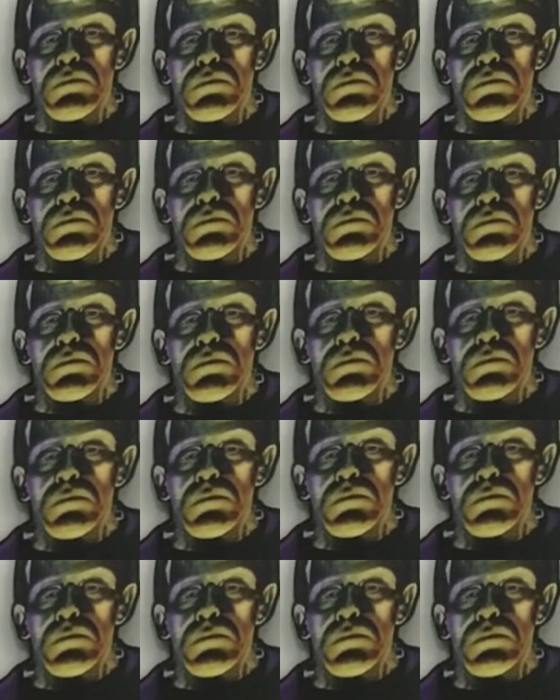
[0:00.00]

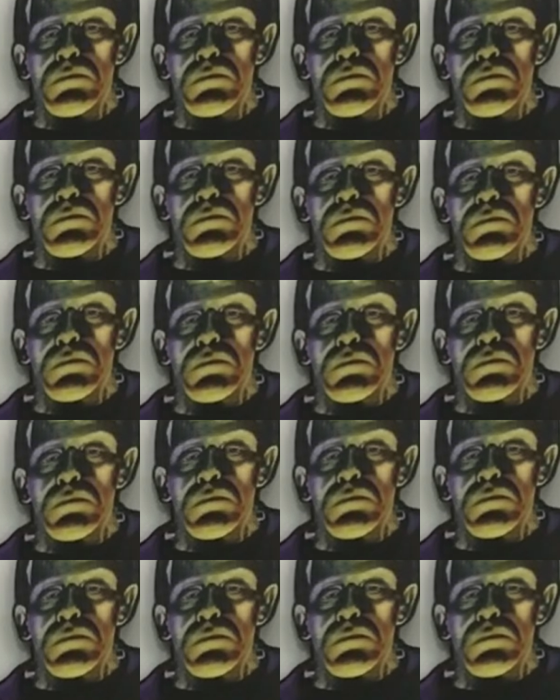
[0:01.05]

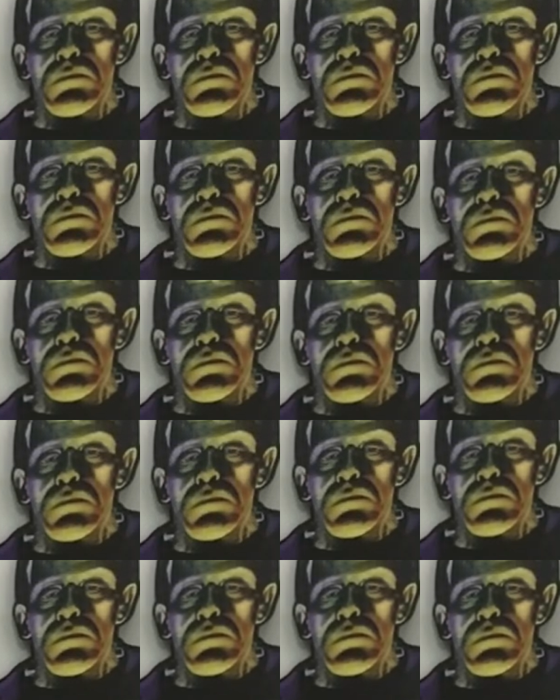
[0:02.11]

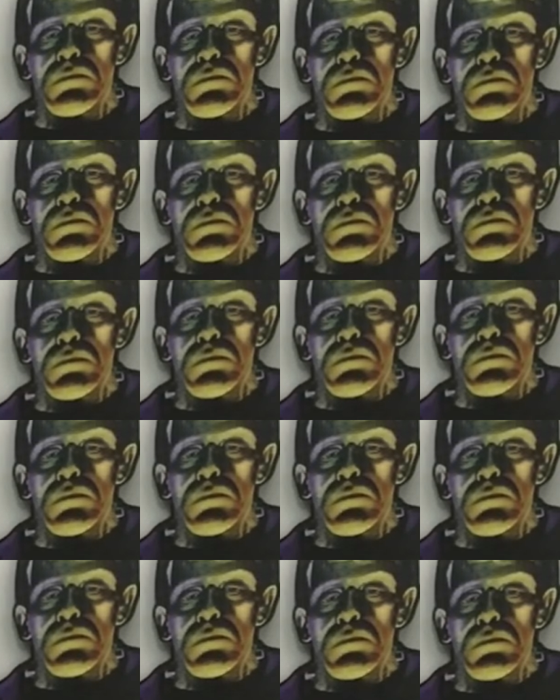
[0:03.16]

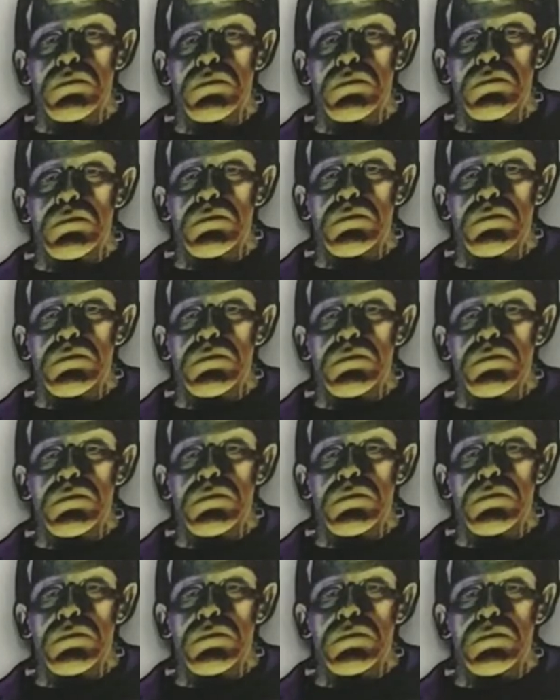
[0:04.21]

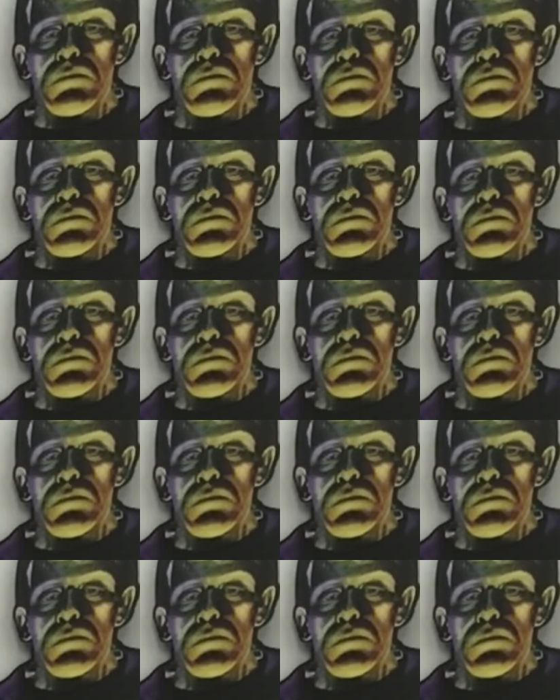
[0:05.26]
No words are spoken by the person on screen.